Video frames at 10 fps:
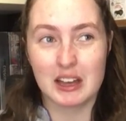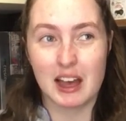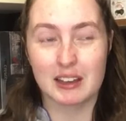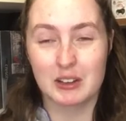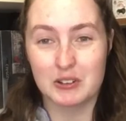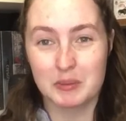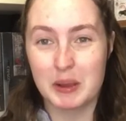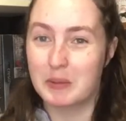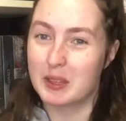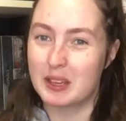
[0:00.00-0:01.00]
going to be
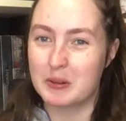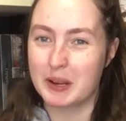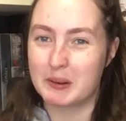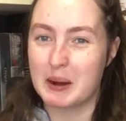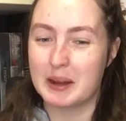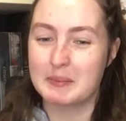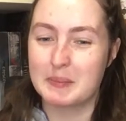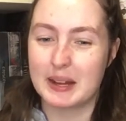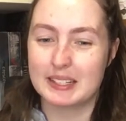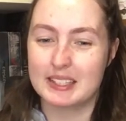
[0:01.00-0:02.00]
a really quick one,
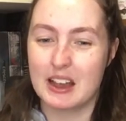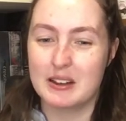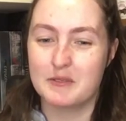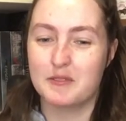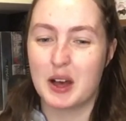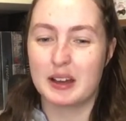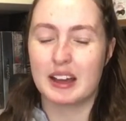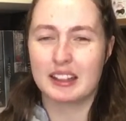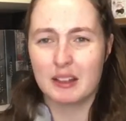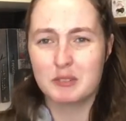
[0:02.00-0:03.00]
but it's kind of fun.
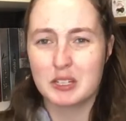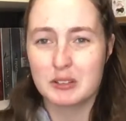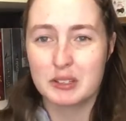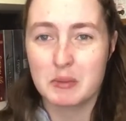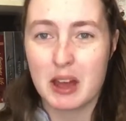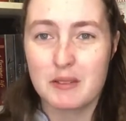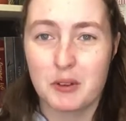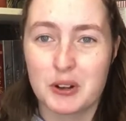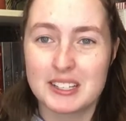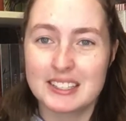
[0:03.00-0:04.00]
I'd love to do some kind of
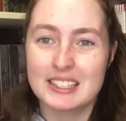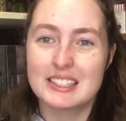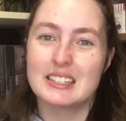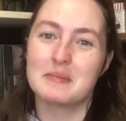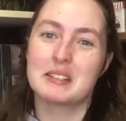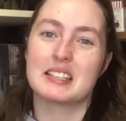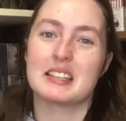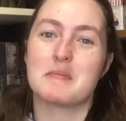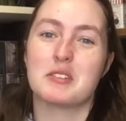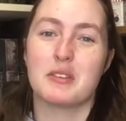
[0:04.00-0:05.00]
voting system to
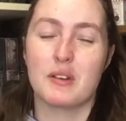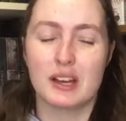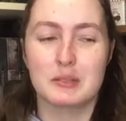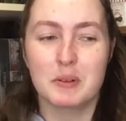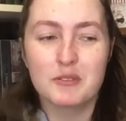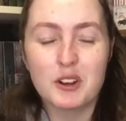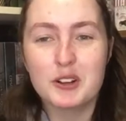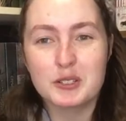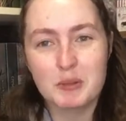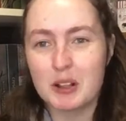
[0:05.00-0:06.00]
see what you guys prefer
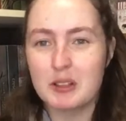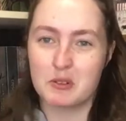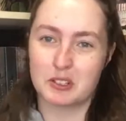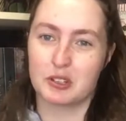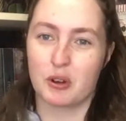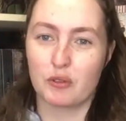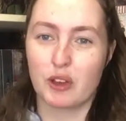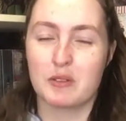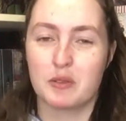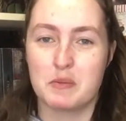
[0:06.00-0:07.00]
as well and what's your
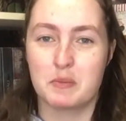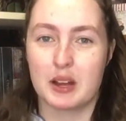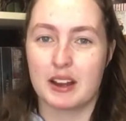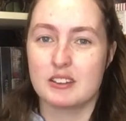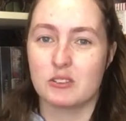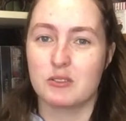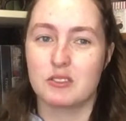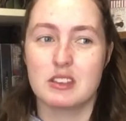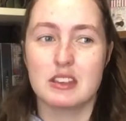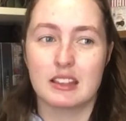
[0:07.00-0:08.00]
favorite, but I don't
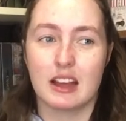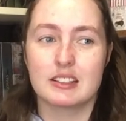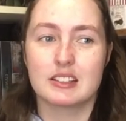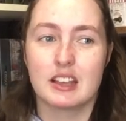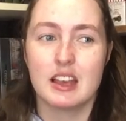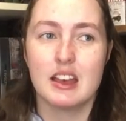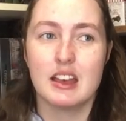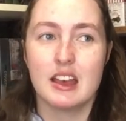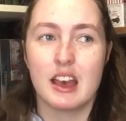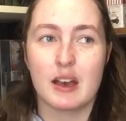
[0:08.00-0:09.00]
think that's
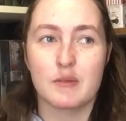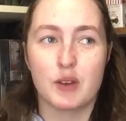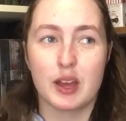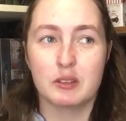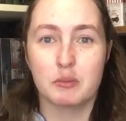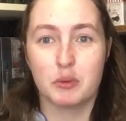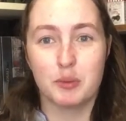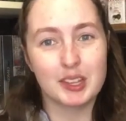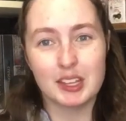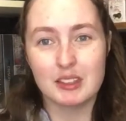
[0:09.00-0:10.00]
available
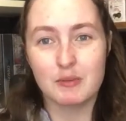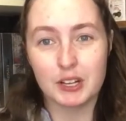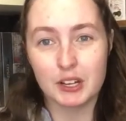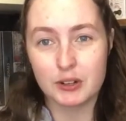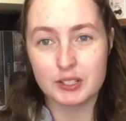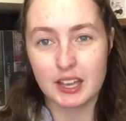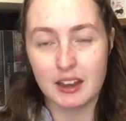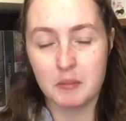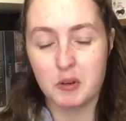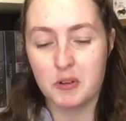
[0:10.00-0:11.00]
within the videos
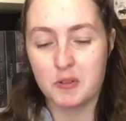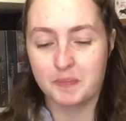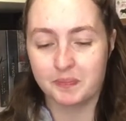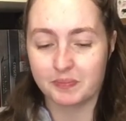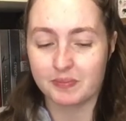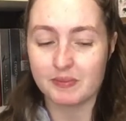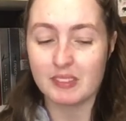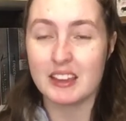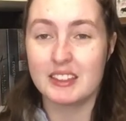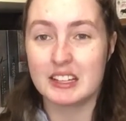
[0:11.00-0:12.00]
anymore.
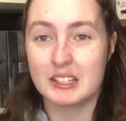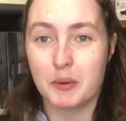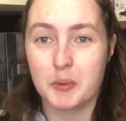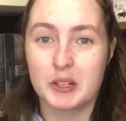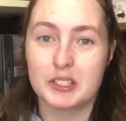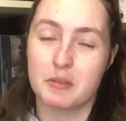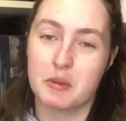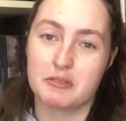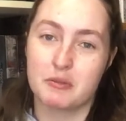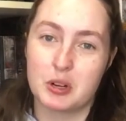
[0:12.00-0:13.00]
Thanks everybody so
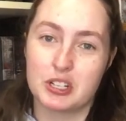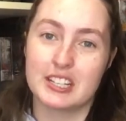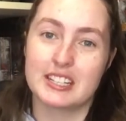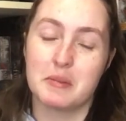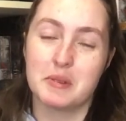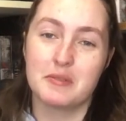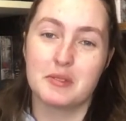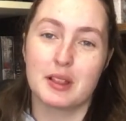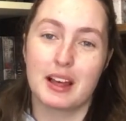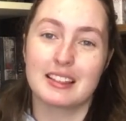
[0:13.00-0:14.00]
much for watching. Tell me if
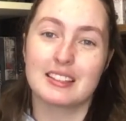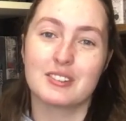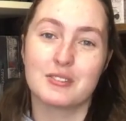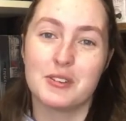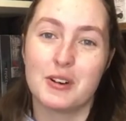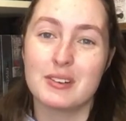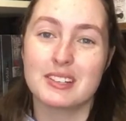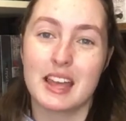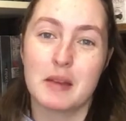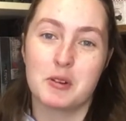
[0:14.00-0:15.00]
you like this or
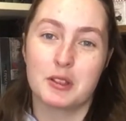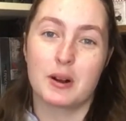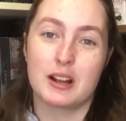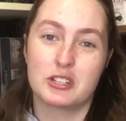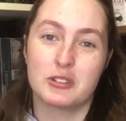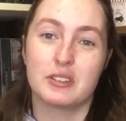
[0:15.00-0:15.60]
not, and whether I should